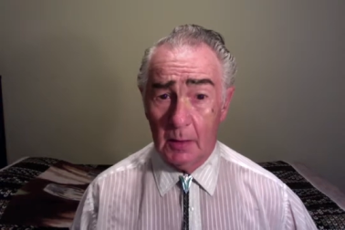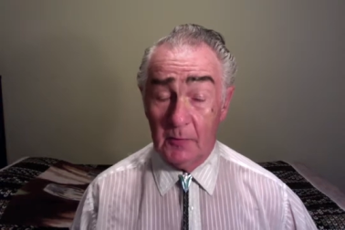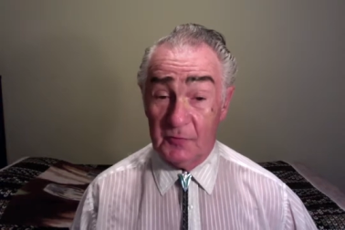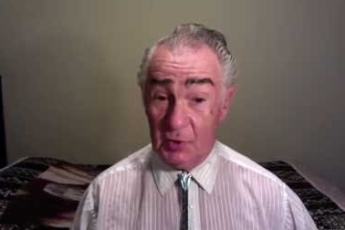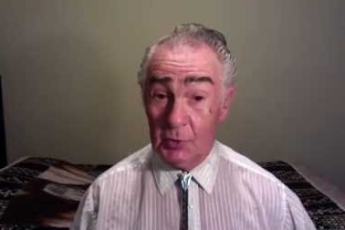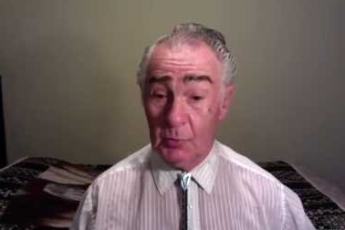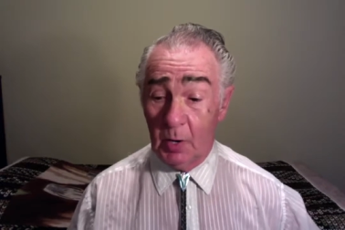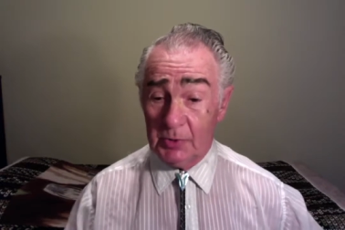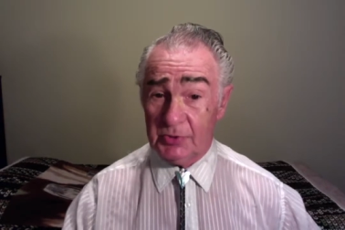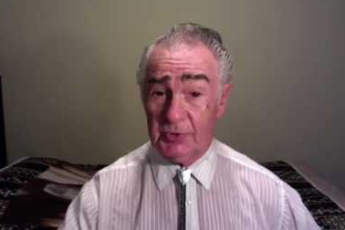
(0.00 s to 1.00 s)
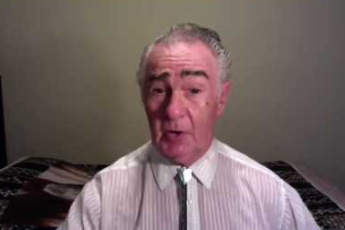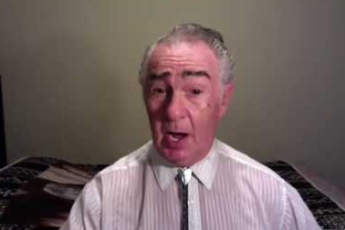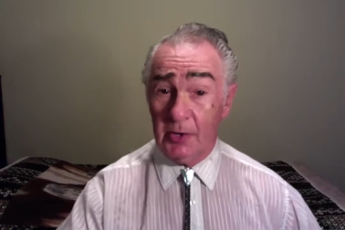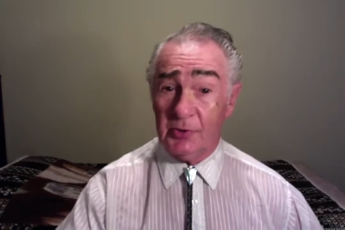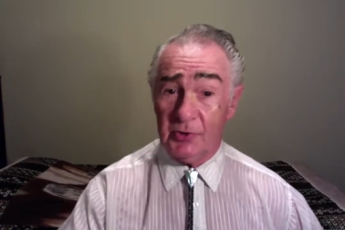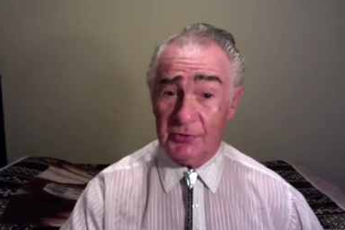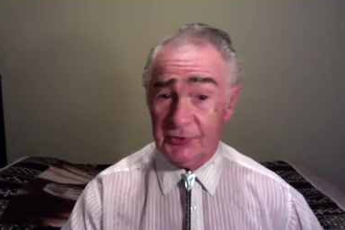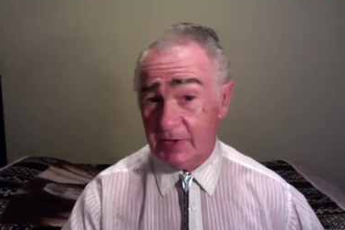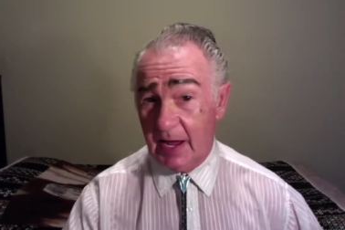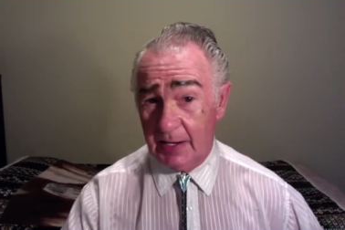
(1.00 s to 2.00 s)
If you want to
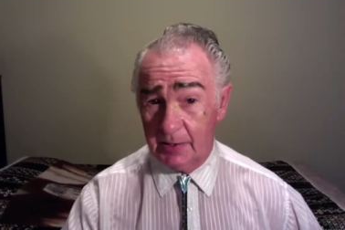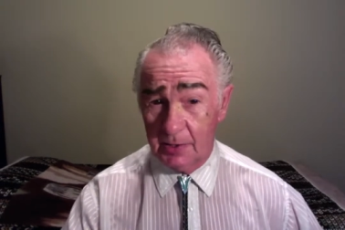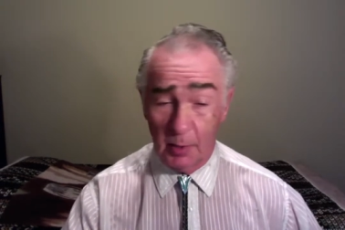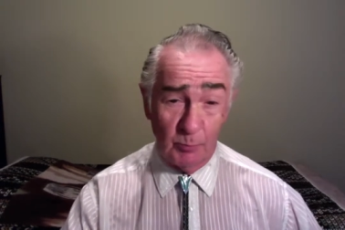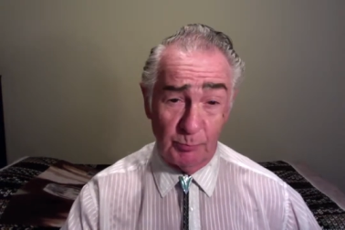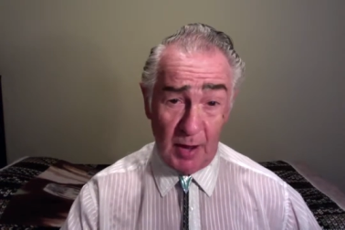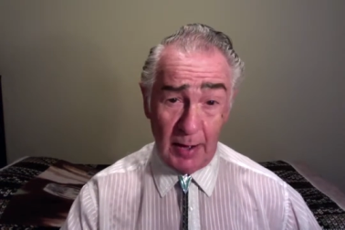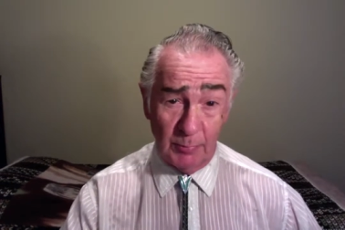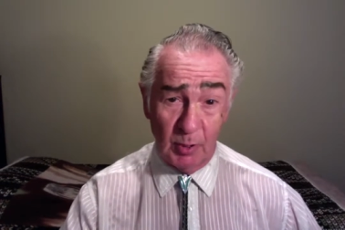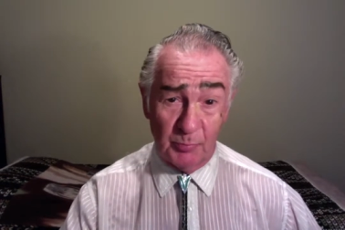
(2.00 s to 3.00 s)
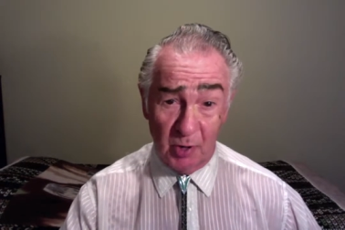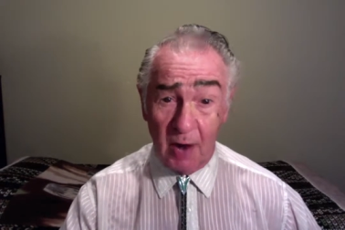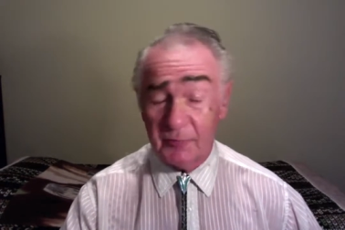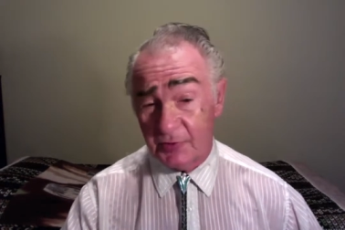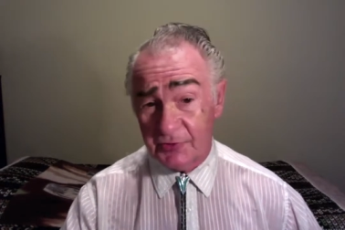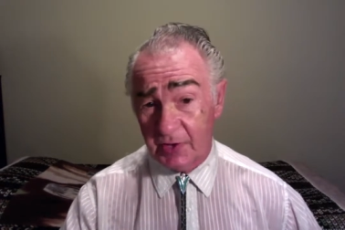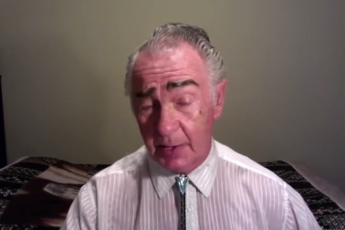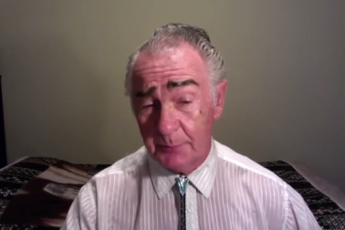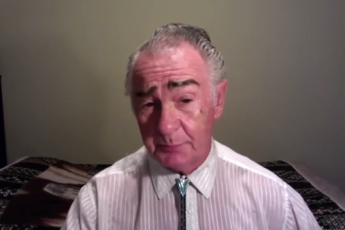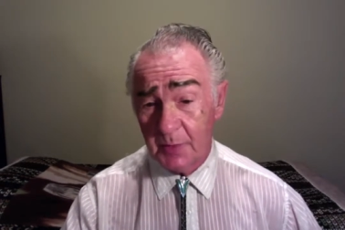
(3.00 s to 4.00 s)
understand Bible
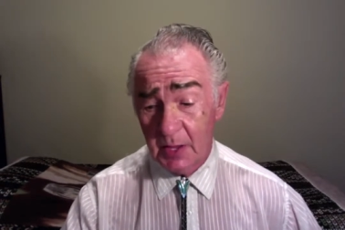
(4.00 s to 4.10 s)
prophecy,